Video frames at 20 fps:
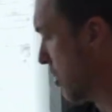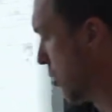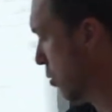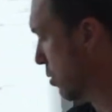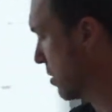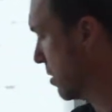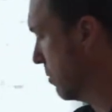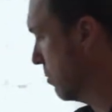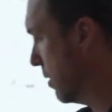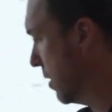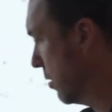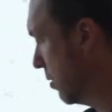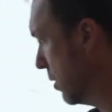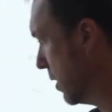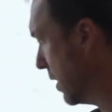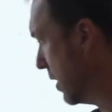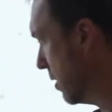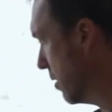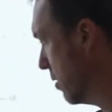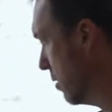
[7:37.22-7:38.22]
towards the middle
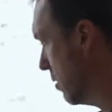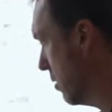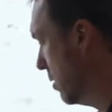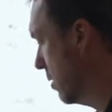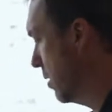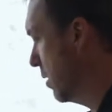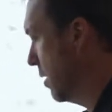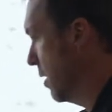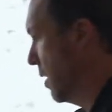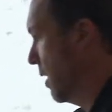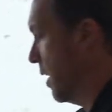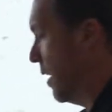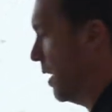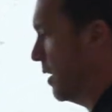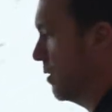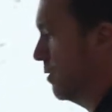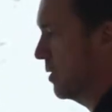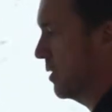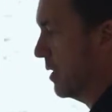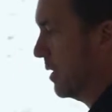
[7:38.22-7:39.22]
here,
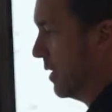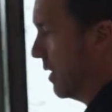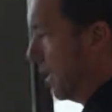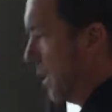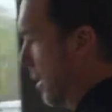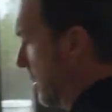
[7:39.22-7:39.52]
and you'll see that